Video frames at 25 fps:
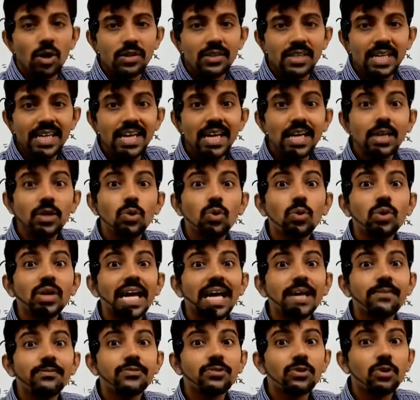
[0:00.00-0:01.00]
theta 2
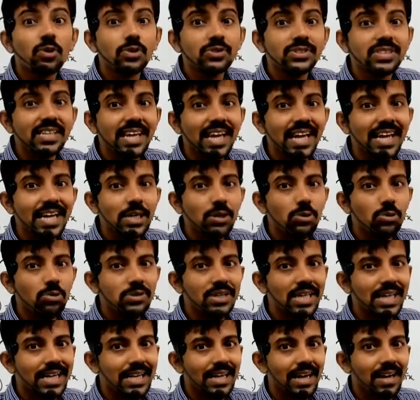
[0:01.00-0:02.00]
times cosecant 2
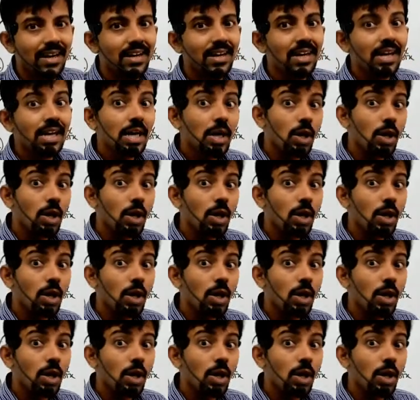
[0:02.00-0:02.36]
theta.